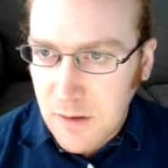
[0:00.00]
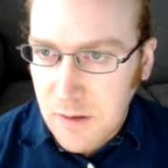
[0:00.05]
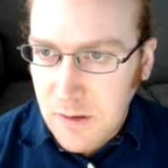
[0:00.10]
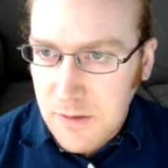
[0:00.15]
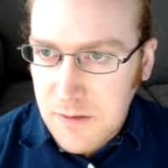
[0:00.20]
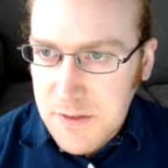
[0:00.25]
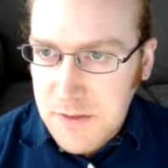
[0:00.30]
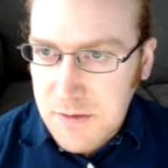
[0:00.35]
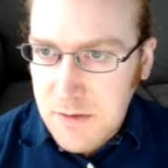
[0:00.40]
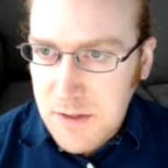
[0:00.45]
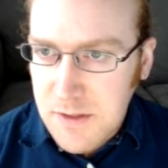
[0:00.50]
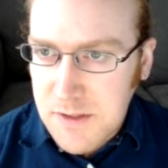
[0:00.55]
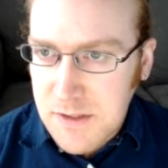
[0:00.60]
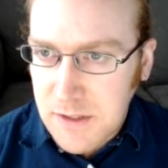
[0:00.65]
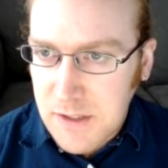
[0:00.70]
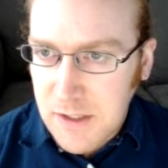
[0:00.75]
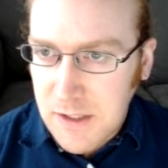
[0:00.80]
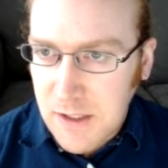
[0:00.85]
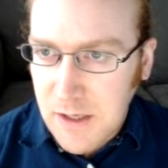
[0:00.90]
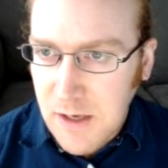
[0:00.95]
This threatens a
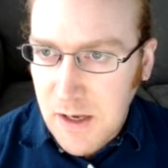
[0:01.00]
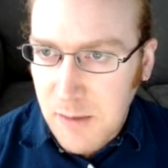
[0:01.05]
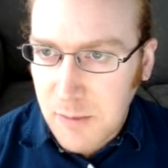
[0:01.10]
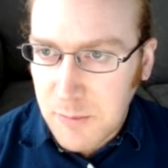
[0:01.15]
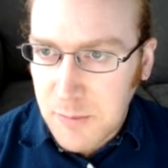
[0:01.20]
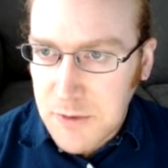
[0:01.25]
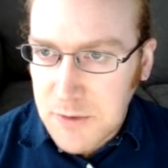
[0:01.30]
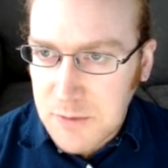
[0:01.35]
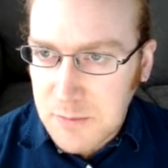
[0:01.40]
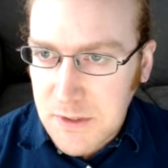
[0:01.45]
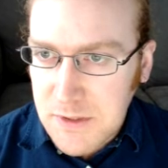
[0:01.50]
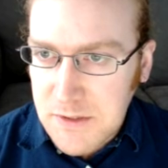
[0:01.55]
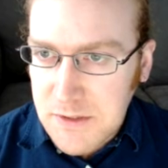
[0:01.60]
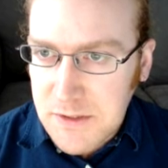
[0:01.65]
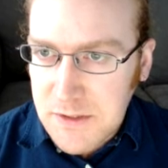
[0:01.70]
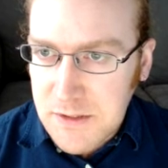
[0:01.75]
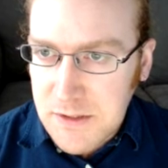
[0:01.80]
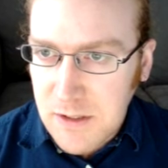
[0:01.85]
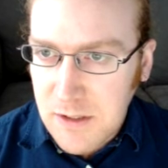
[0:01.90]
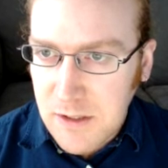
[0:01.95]
link up, which means
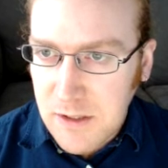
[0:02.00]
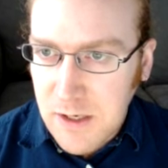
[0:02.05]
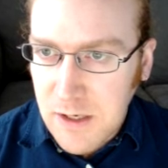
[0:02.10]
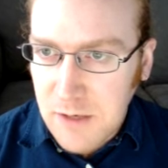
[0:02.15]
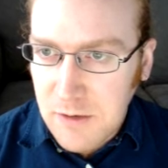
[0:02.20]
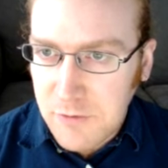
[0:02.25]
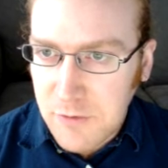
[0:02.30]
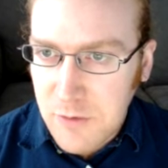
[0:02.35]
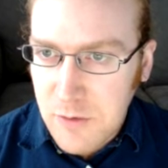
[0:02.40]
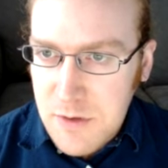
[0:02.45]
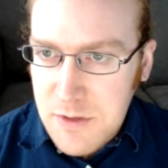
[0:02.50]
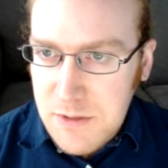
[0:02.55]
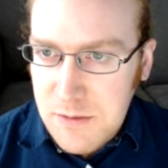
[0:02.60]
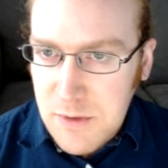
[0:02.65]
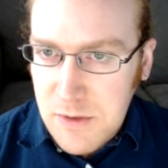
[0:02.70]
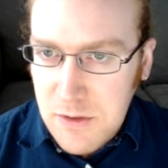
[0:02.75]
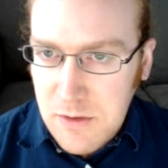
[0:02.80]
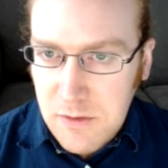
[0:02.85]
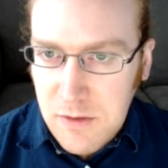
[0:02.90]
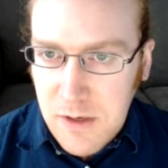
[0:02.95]
it's going to kind of force him
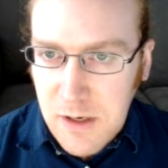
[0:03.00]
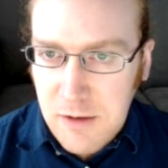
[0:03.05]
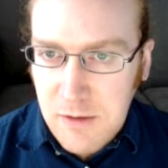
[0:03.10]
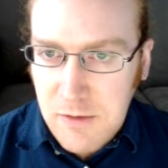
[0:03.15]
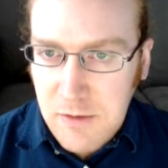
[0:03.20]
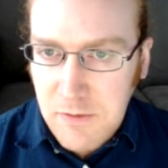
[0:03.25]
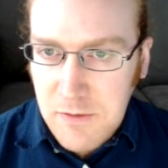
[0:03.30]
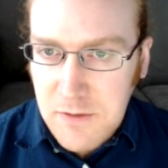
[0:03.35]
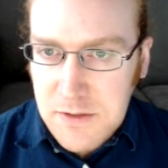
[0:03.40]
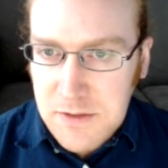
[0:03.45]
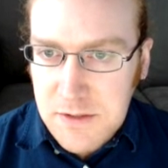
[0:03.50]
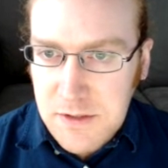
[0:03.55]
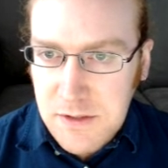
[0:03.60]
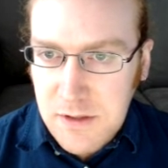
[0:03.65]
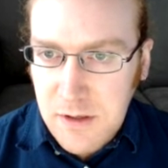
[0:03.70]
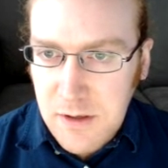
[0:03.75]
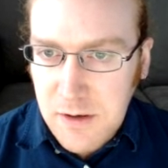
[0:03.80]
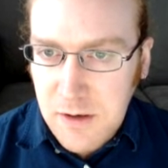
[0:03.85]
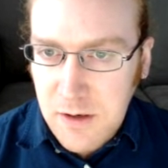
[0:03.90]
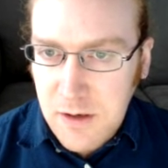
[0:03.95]
to do that, and then this is all
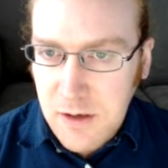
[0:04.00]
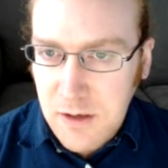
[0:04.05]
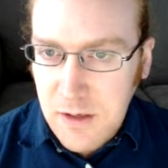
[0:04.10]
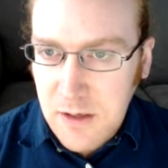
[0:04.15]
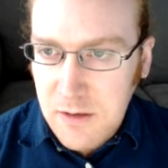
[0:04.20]
undercut.